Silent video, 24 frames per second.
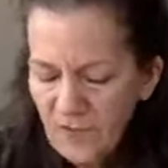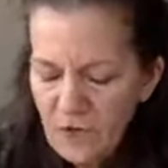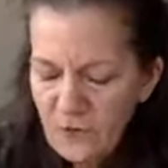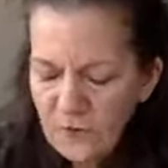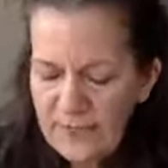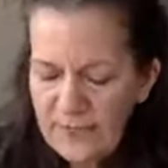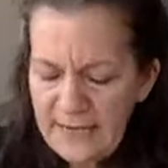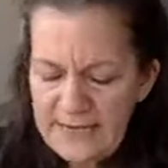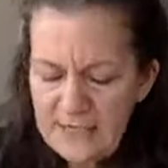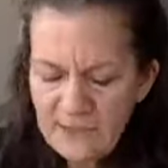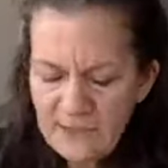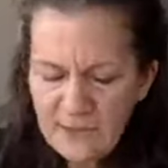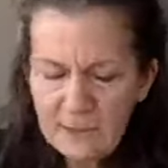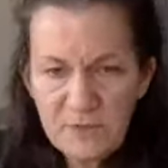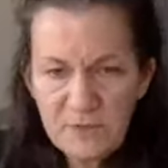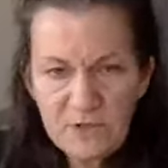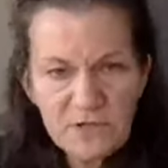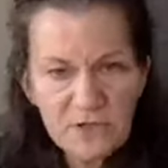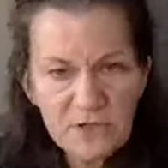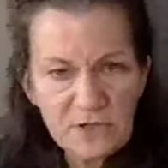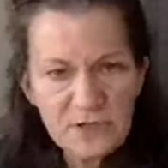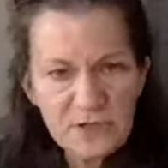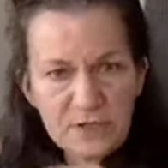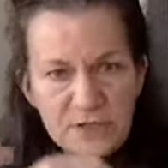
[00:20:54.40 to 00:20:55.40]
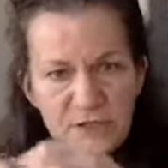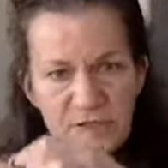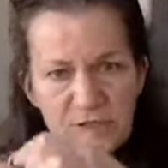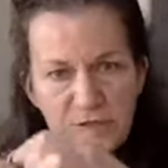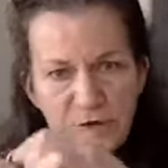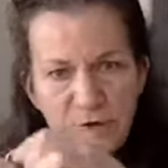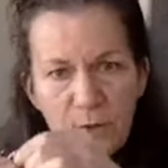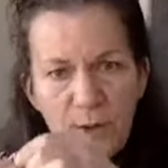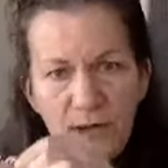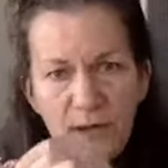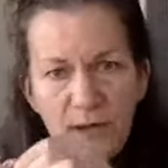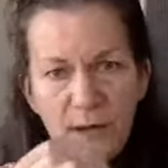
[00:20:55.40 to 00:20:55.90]
Okay, so I'm just going to
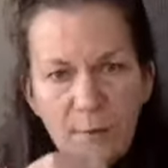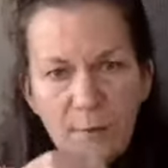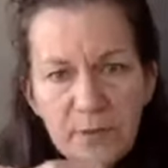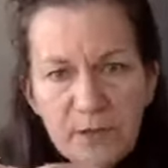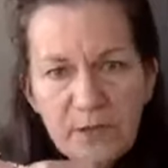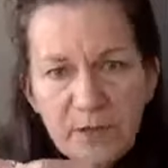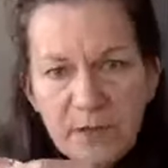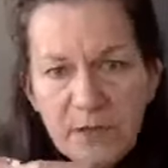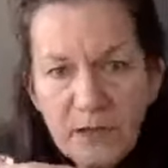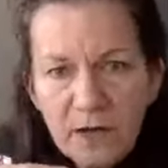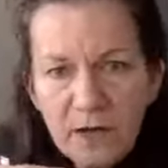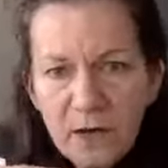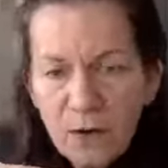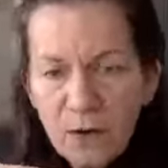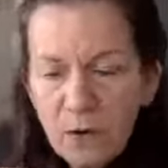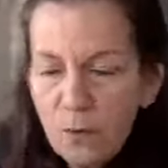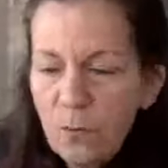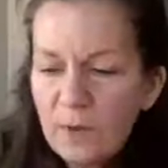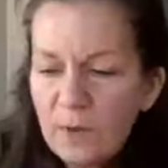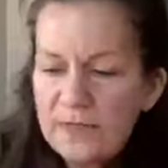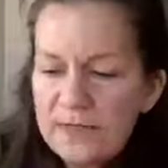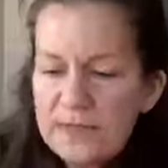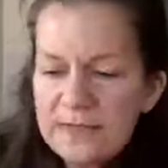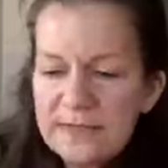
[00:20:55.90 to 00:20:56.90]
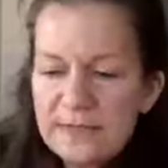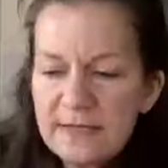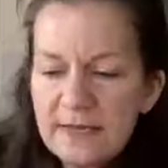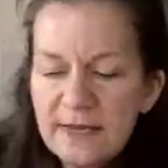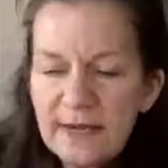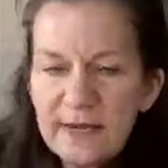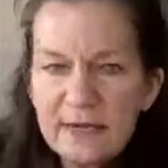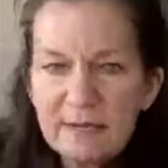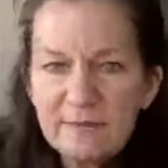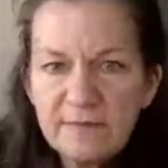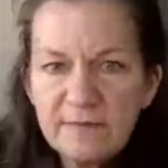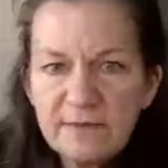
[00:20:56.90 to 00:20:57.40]
sew up one
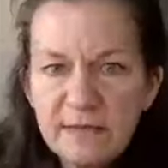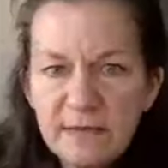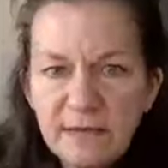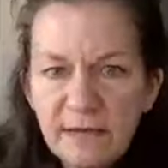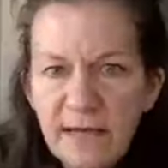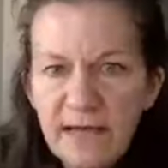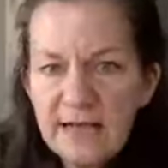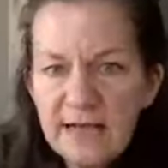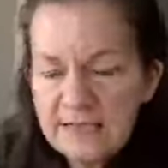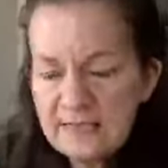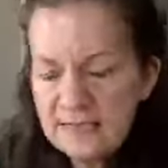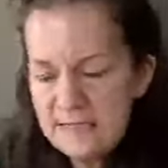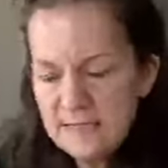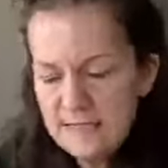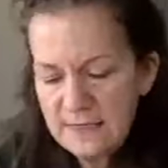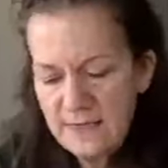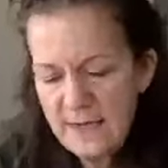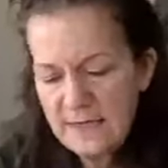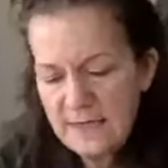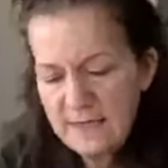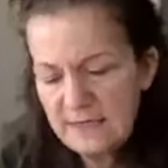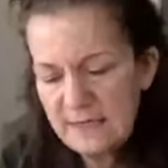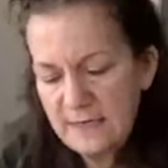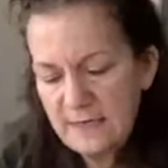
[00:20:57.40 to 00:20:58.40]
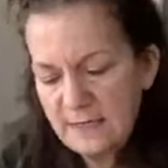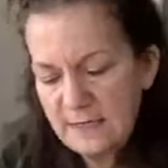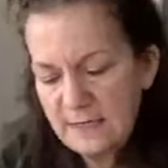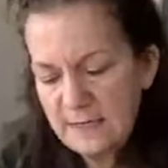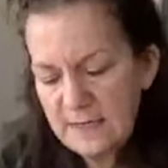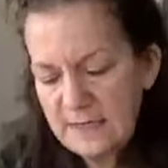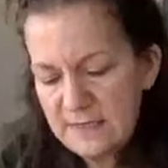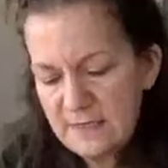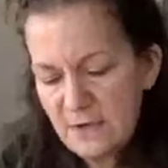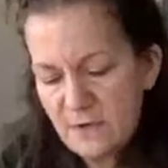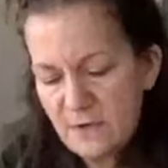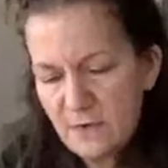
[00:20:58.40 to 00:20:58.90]
side of the elastic and then I'm going
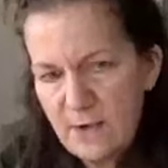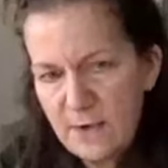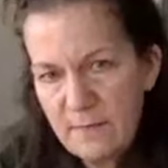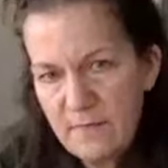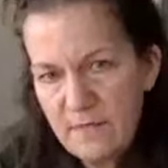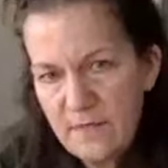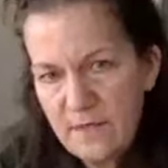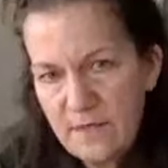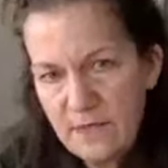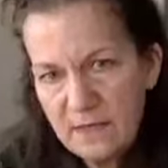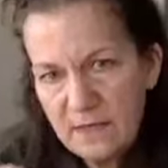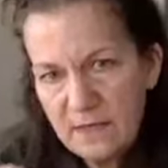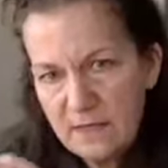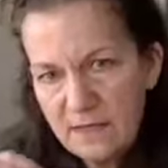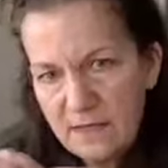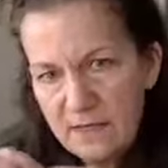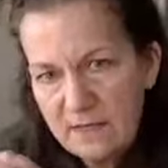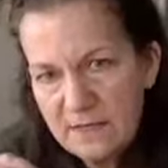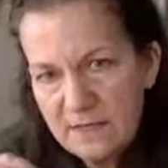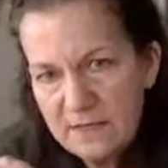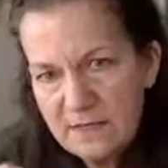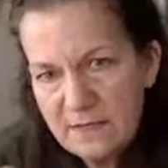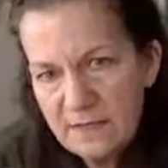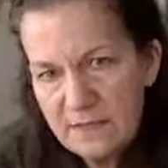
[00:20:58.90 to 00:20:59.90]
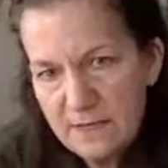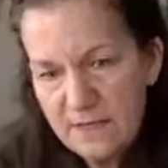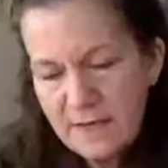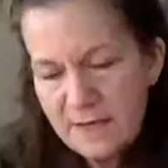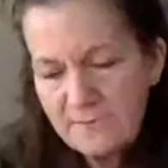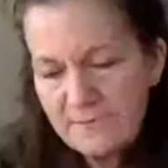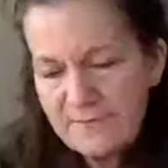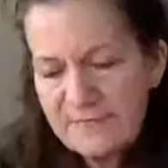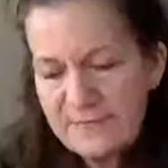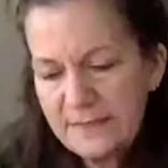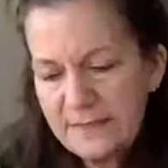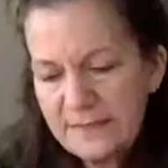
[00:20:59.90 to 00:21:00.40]
to sew up the other. Can you see
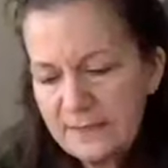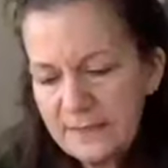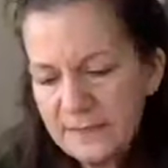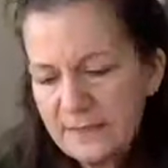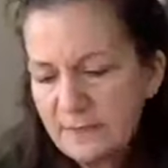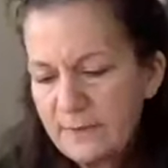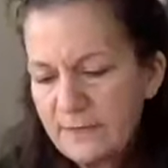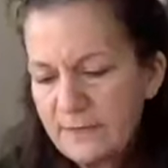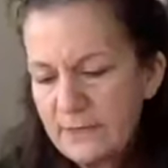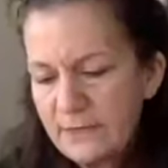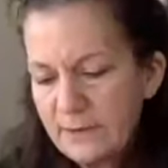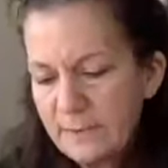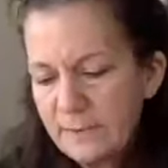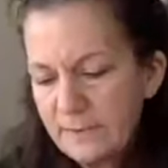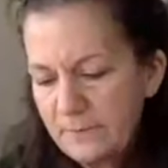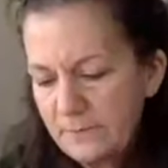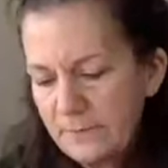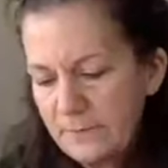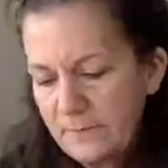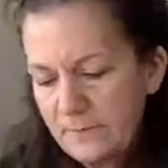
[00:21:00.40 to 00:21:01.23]
that? Yeah, there we go.